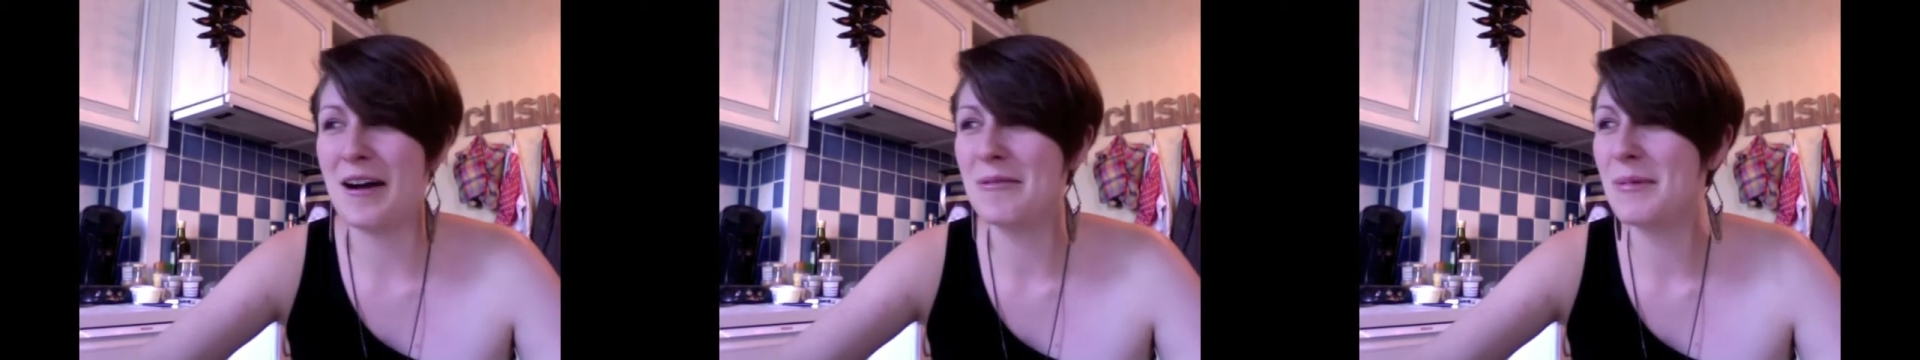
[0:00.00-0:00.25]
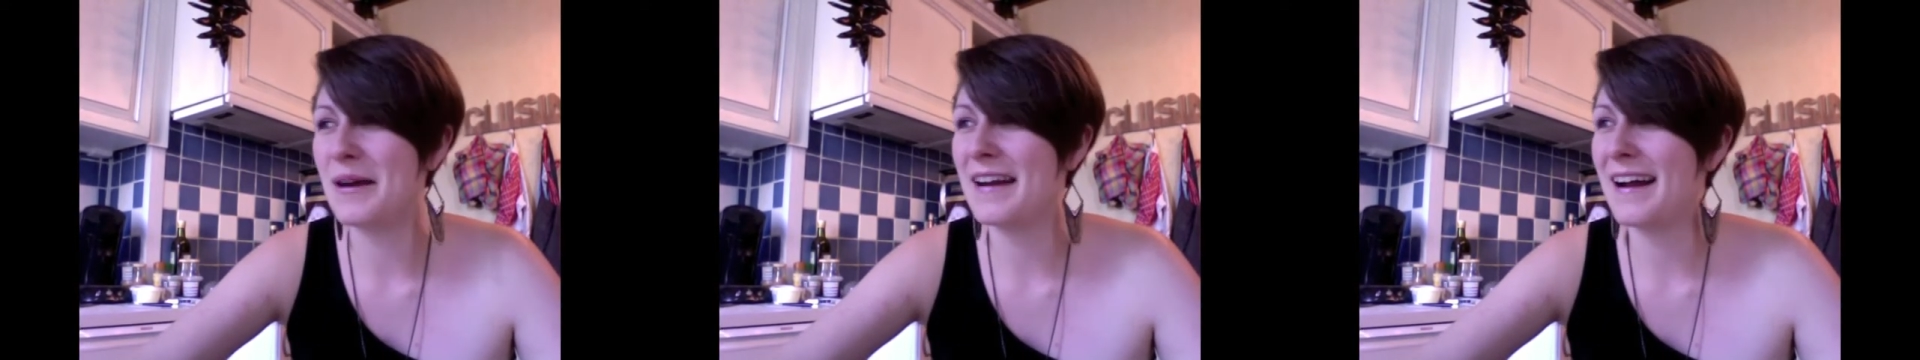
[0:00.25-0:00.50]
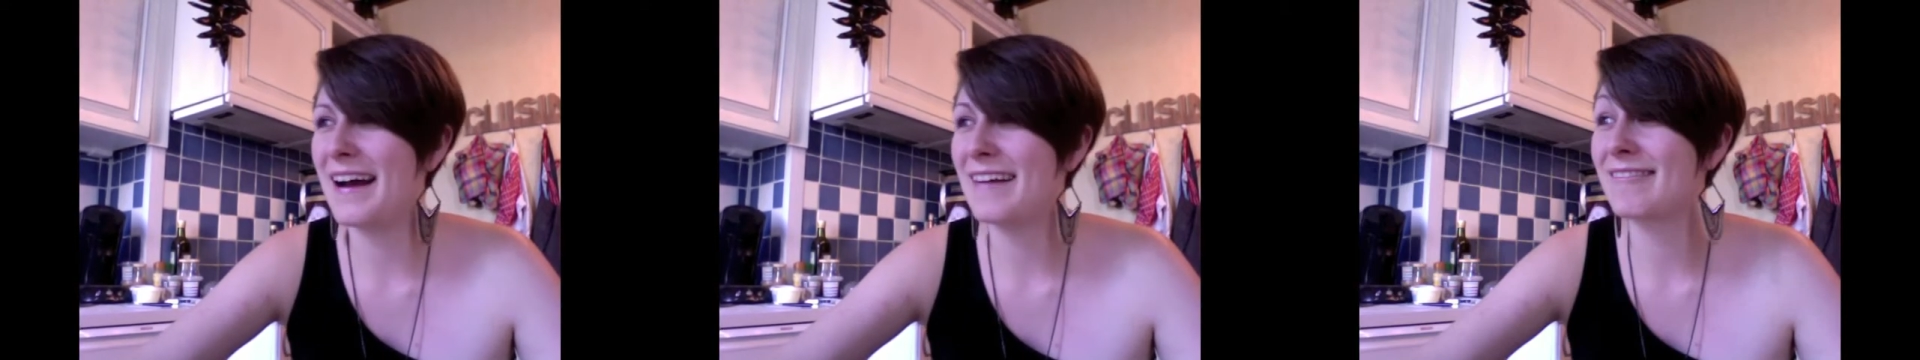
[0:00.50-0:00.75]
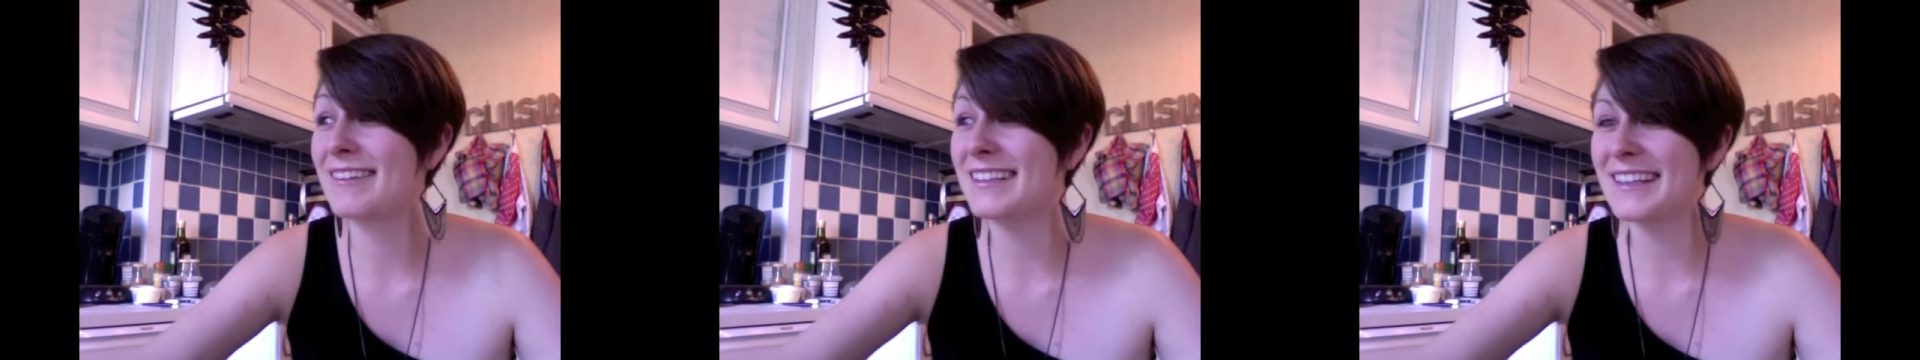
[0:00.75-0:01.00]
But
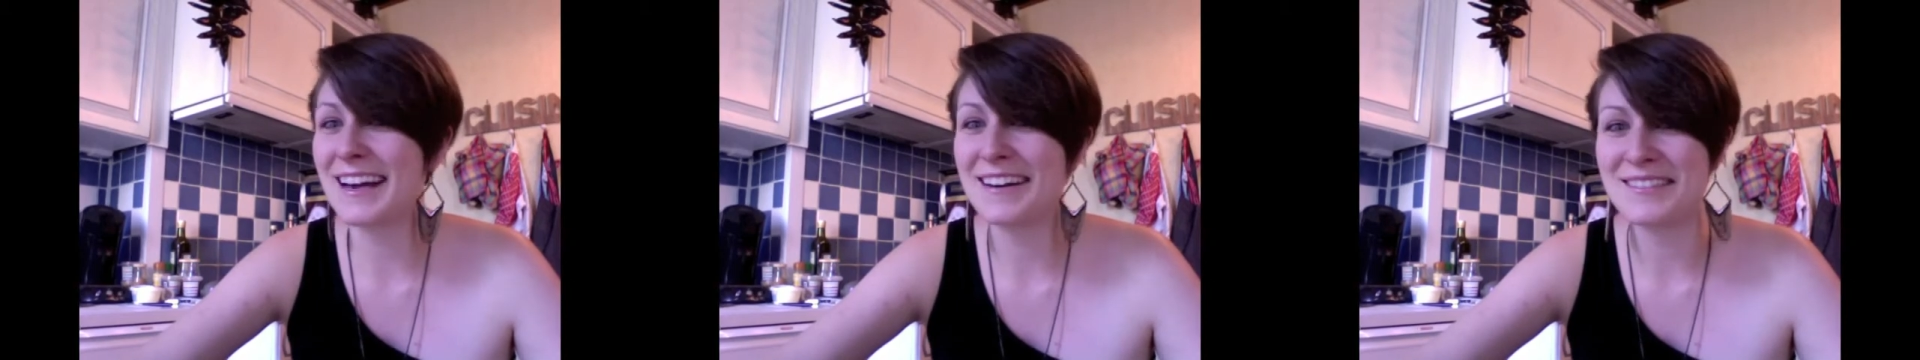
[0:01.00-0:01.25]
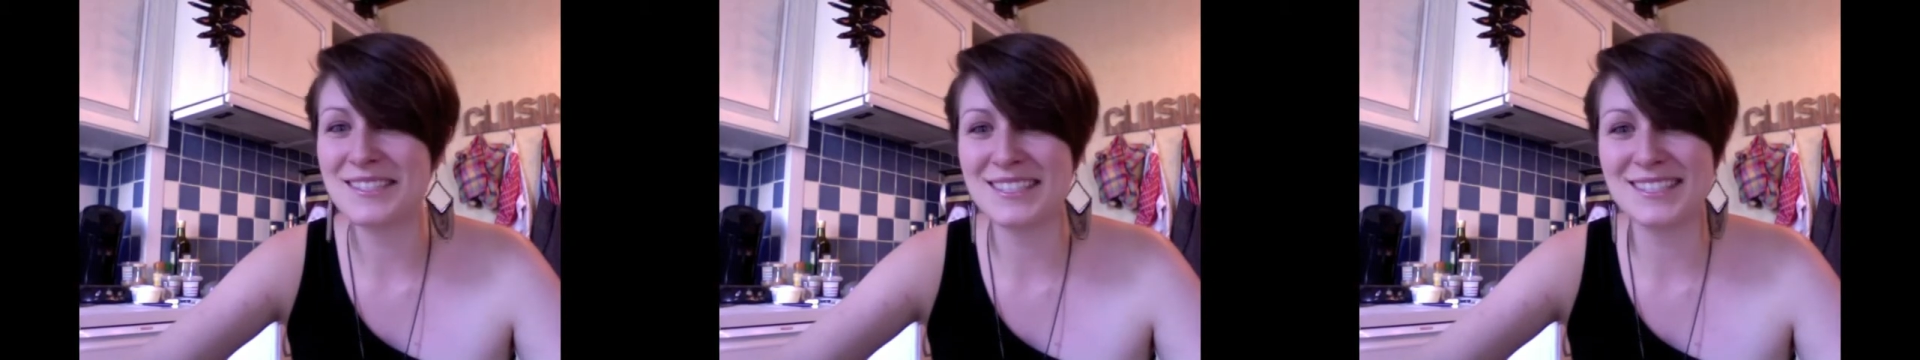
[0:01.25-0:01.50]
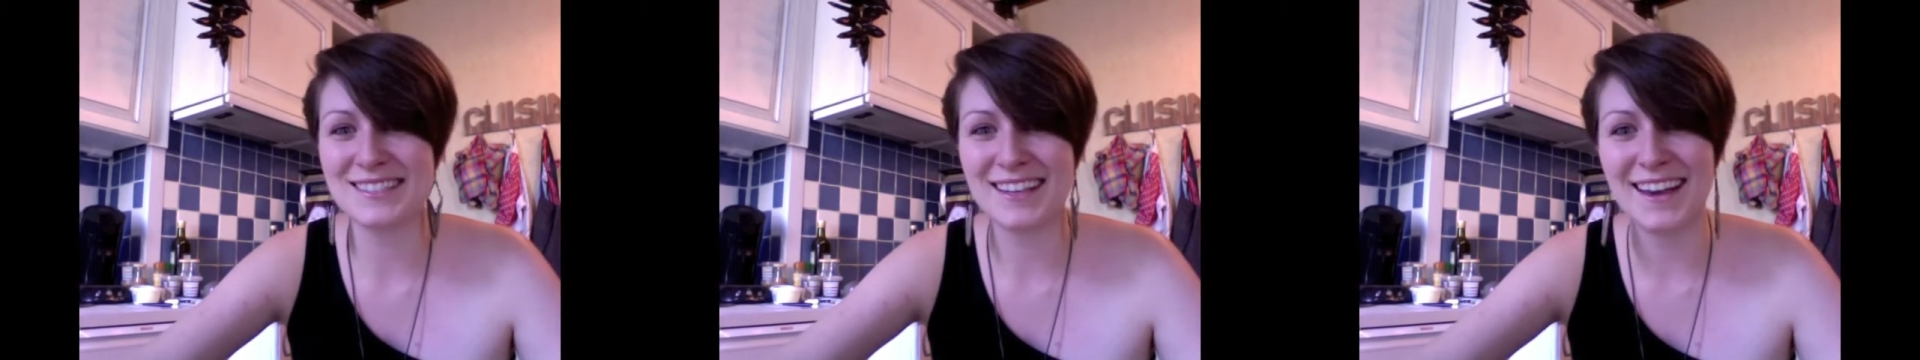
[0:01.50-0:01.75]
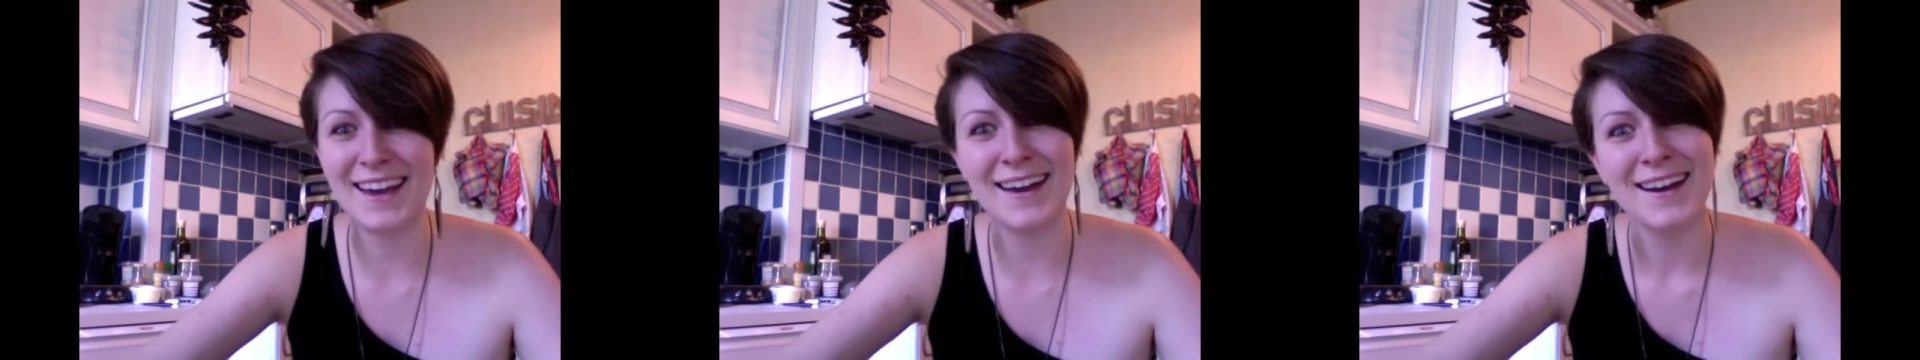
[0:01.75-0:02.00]
really, I was just
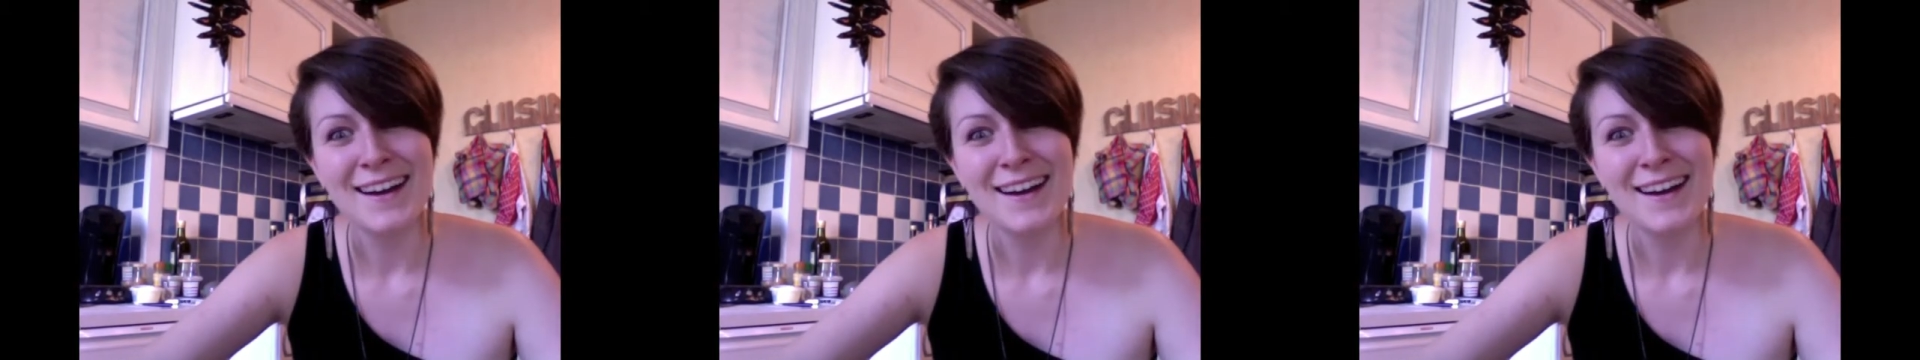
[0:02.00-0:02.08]
like,